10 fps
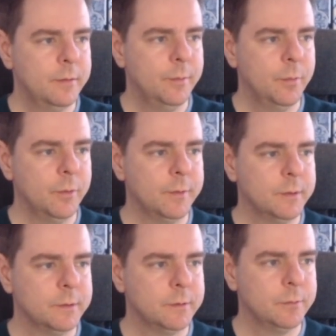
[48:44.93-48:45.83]
import
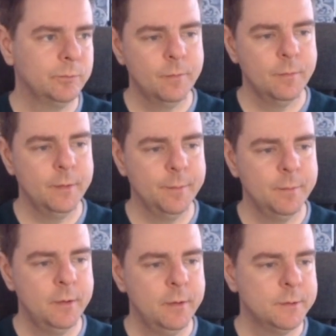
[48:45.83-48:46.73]
this. Yep.
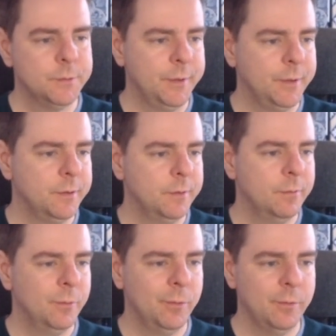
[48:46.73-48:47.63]
So
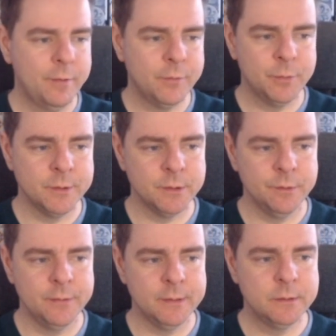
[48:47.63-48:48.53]
we'll have to
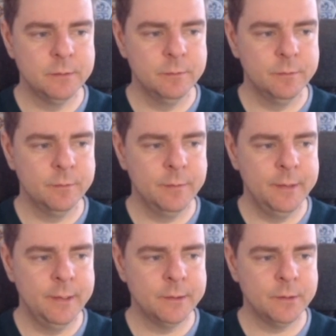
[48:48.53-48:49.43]
preserve this
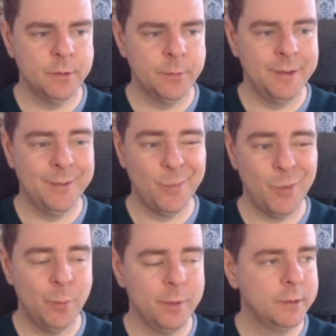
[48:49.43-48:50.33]
get argument in a
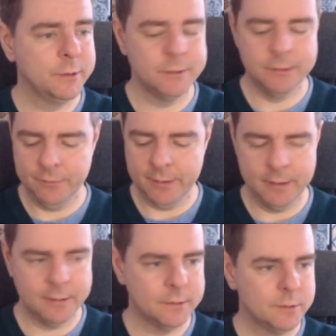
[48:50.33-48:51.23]
moment. Let's just see if I can
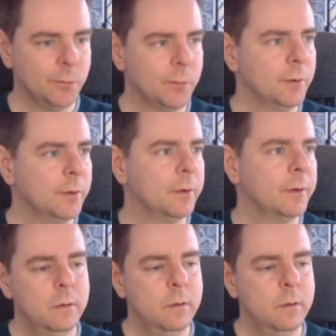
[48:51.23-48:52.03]
get this to work.